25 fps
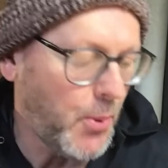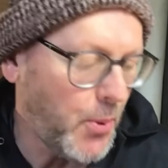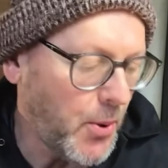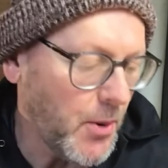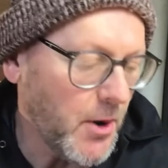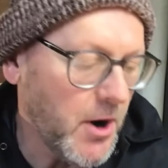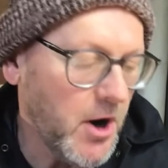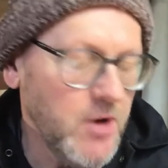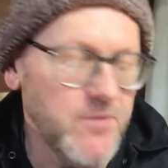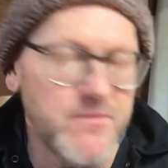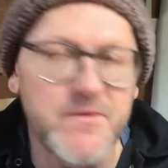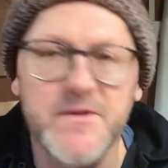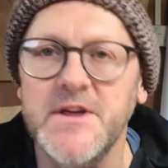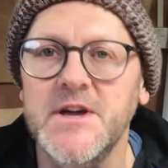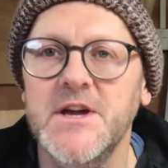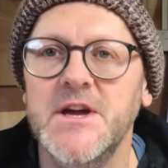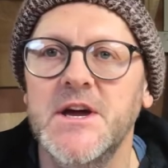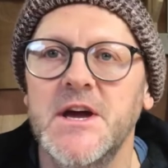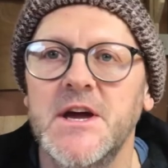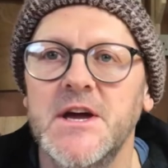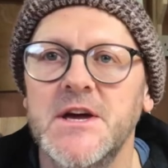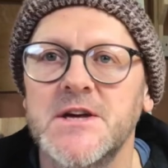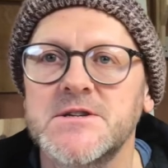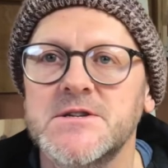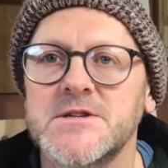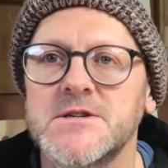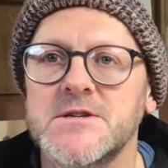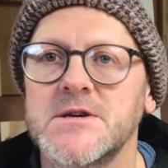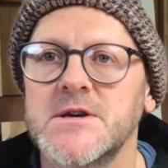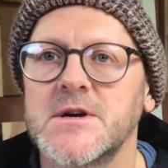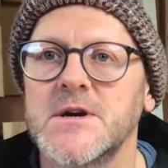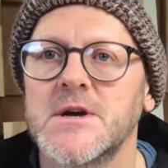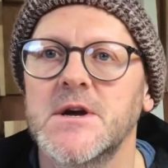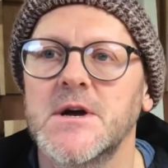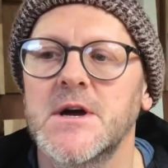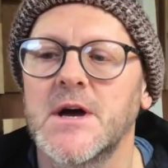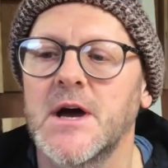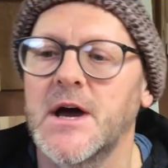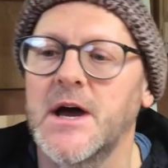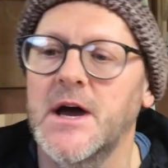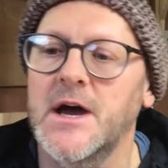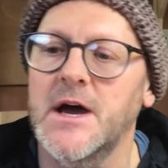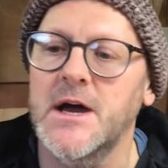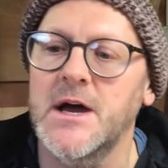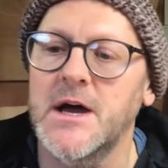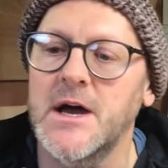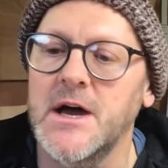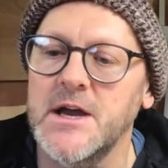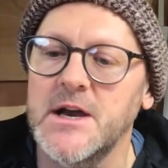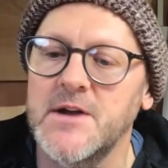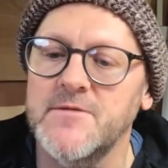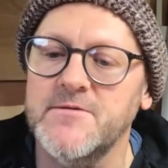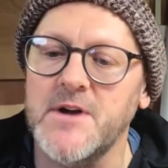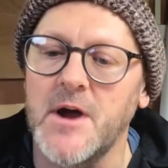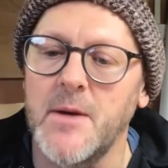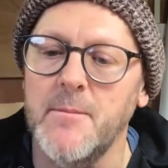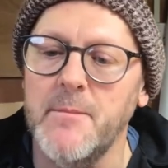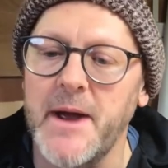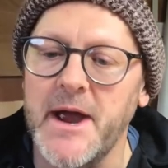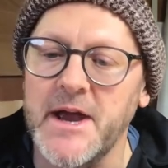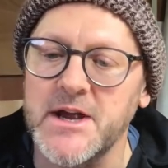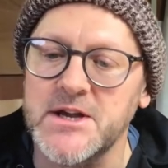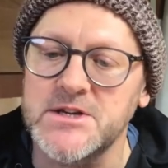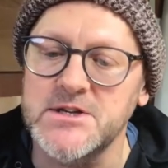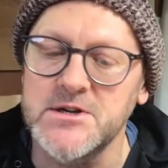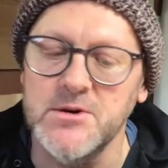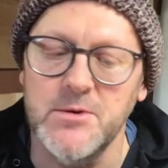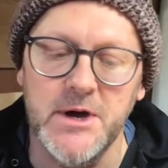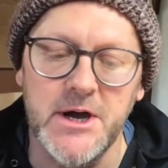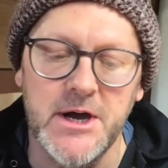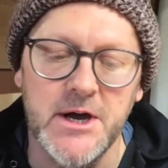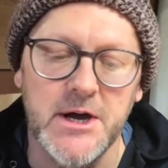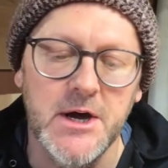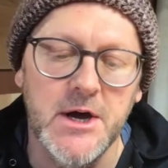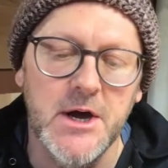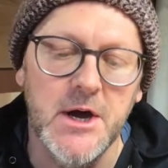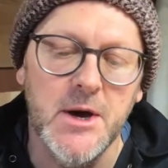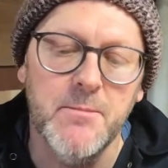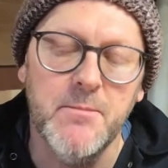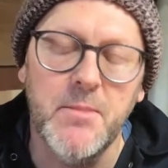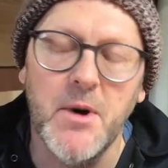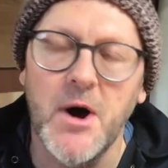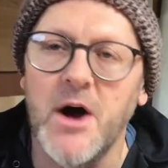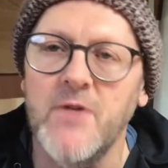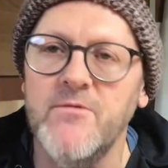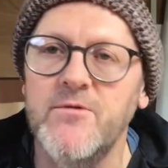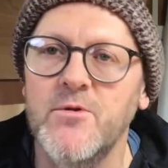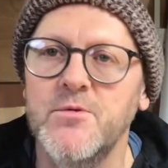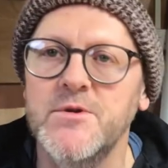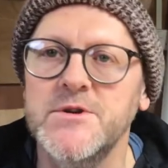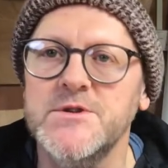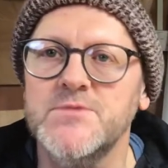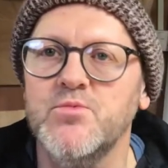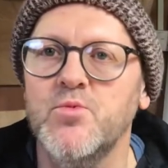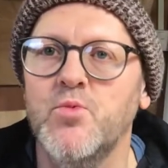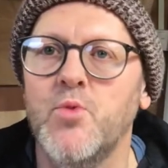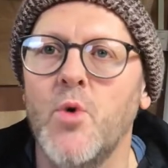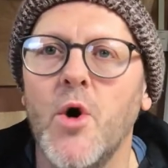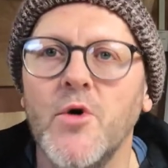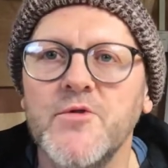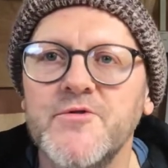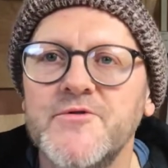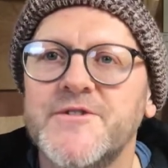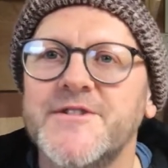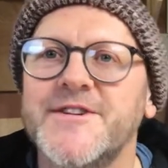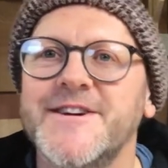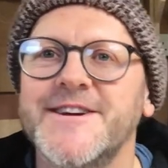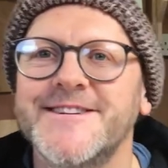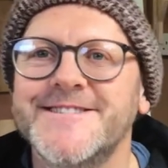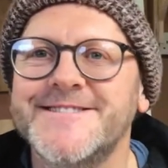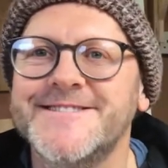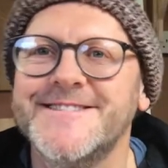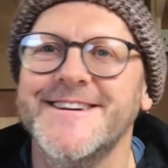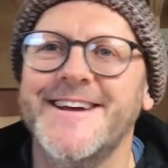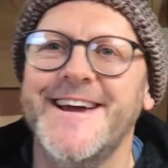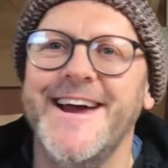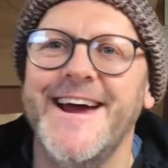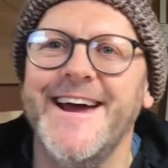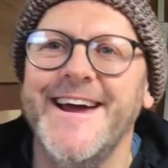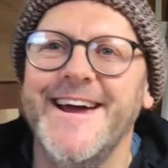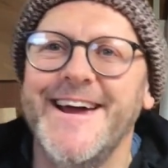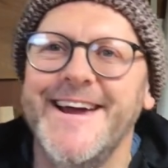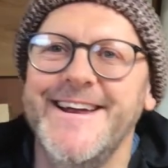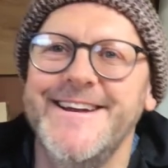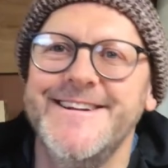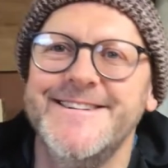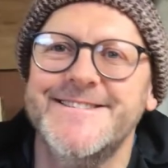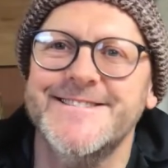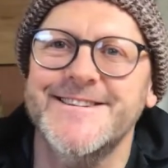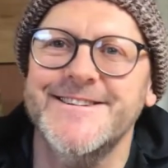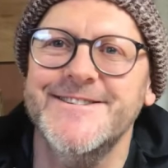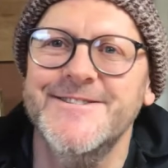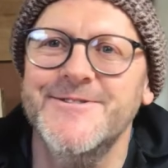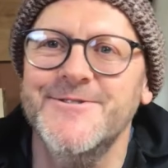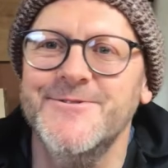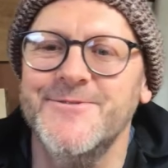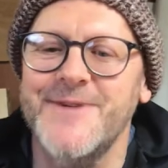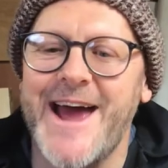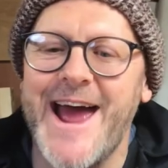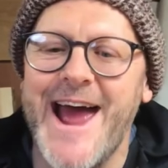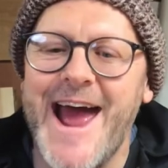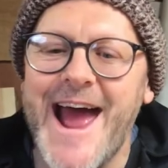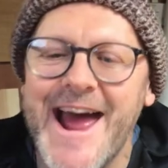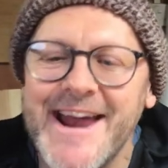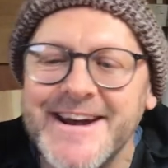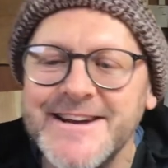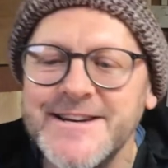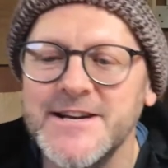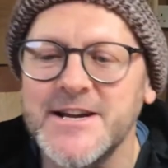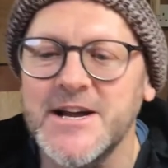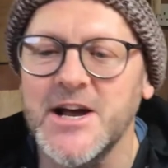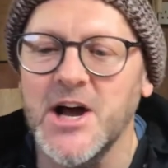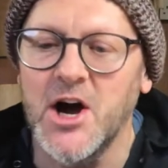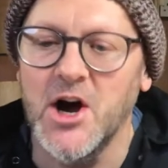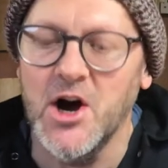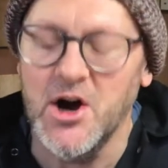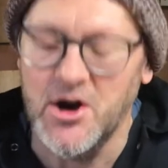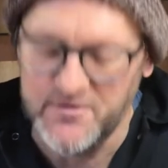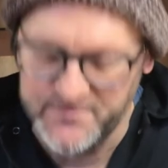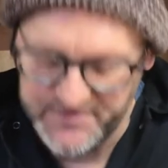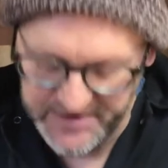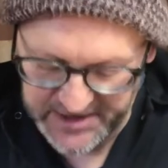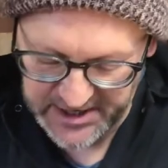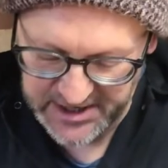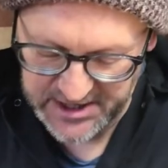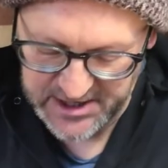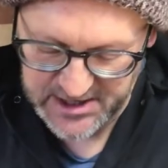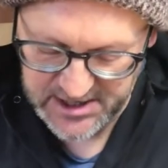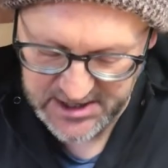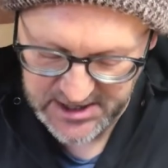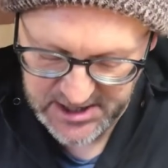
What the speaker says: over the years and I've come back to it, but I've always wanted to get into hand carving.